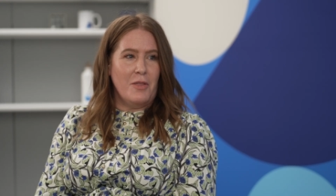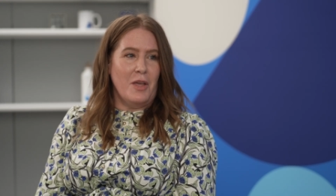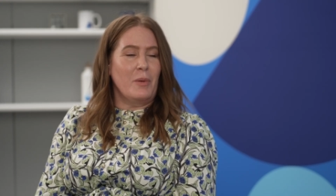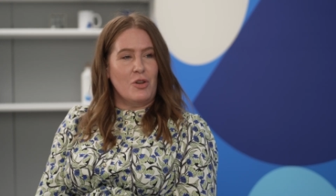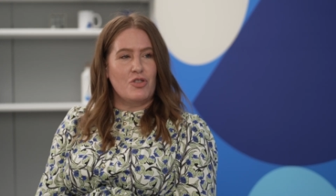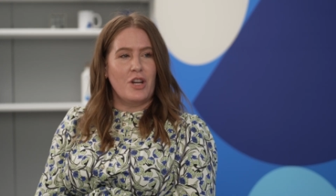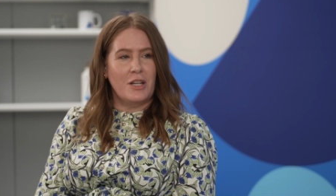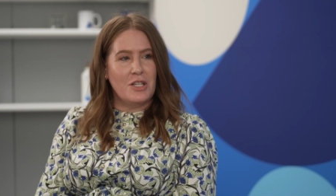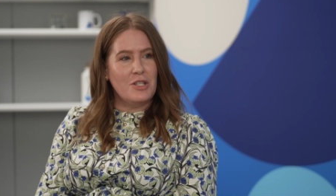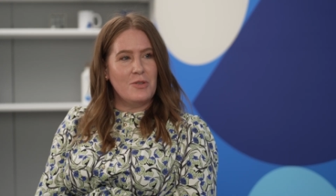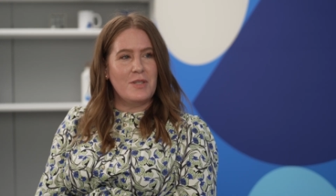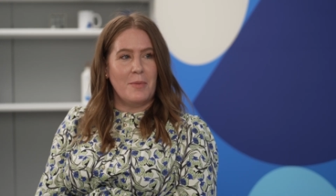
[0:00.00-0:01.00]
That when you're trying
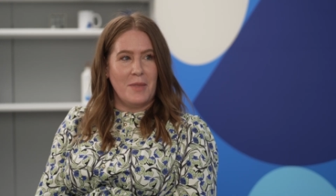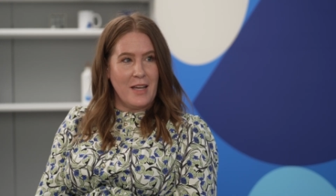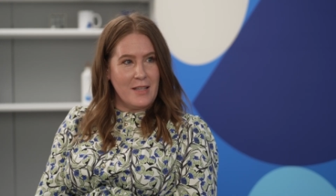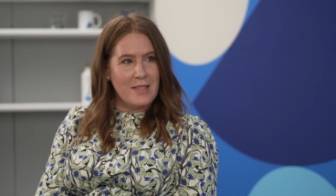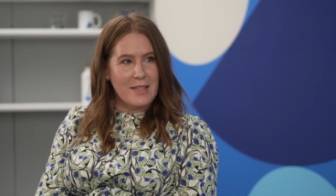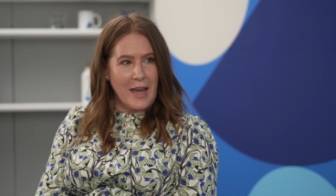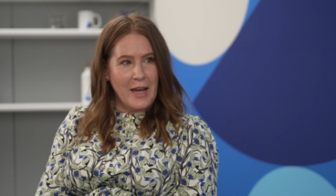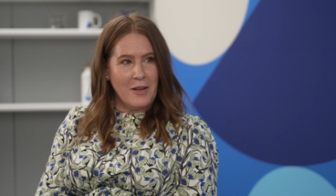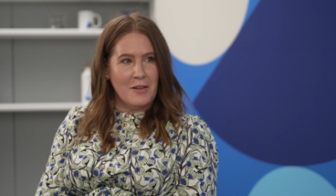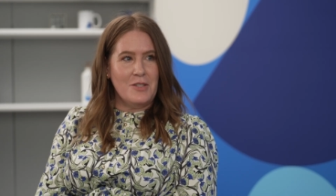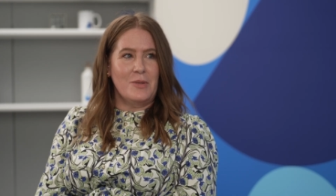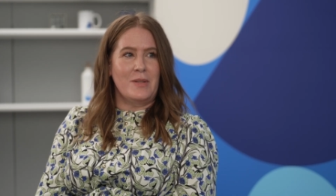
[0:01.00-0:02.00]
to do something at
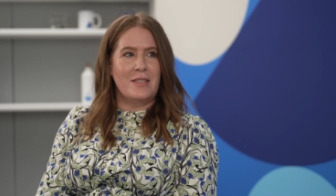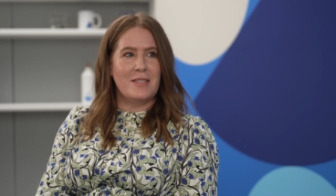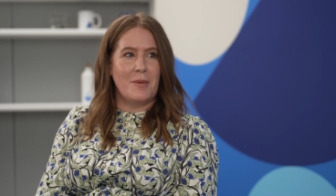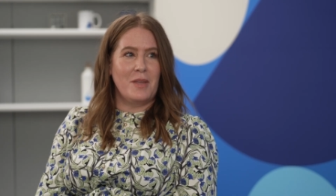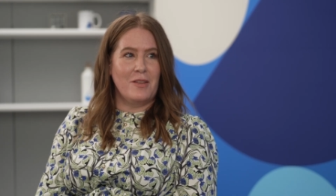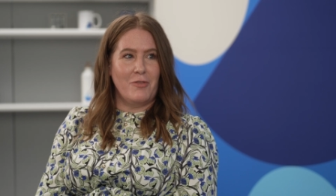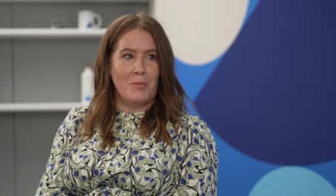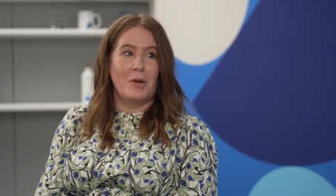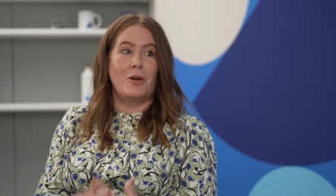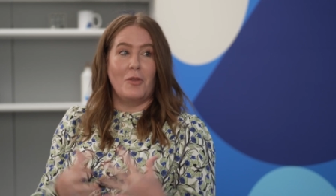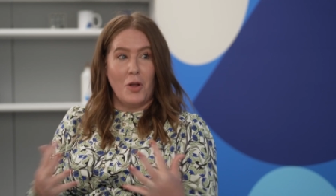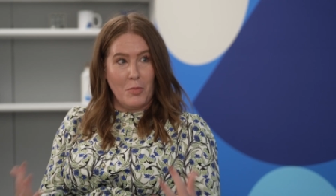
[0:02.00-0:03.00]
scale and doing something from
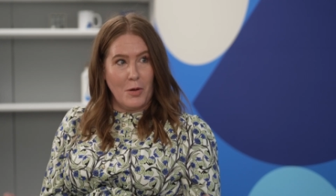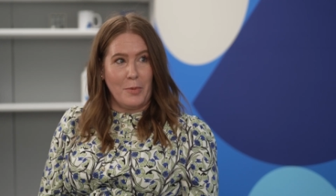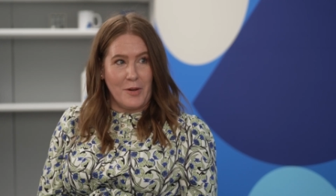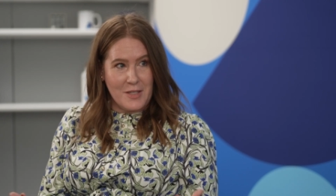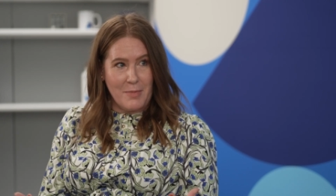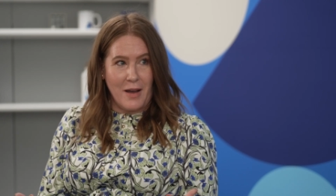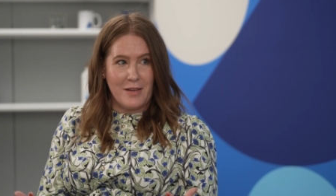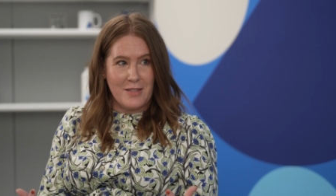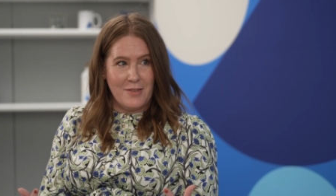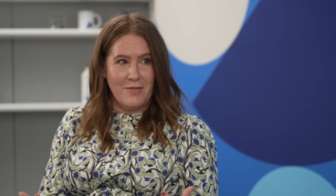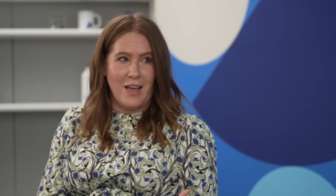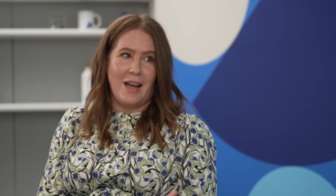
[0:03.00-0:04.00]
a global perspective,